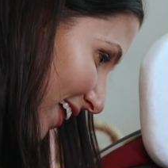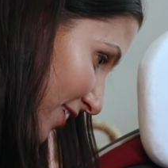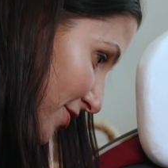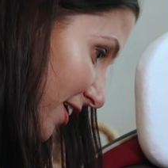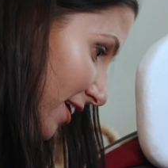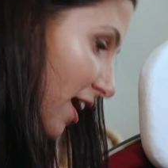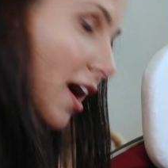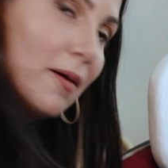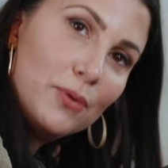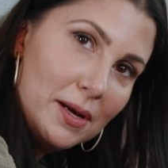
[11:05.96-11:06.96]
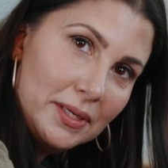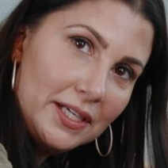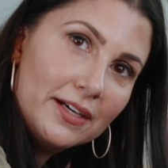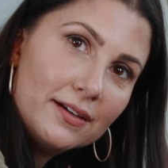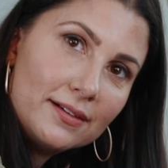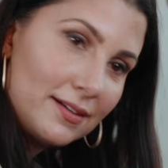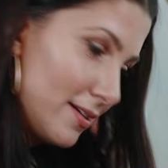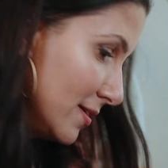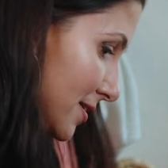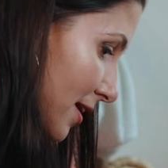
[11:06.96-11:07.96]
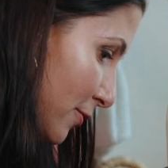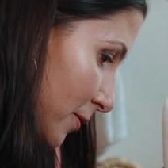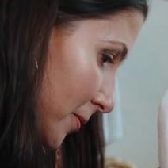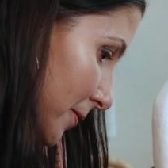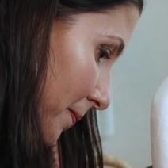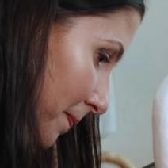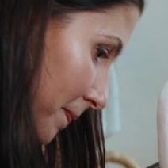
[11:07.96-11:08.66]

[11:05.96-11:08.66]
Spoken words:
There's like a cobweb in here. Is that normal?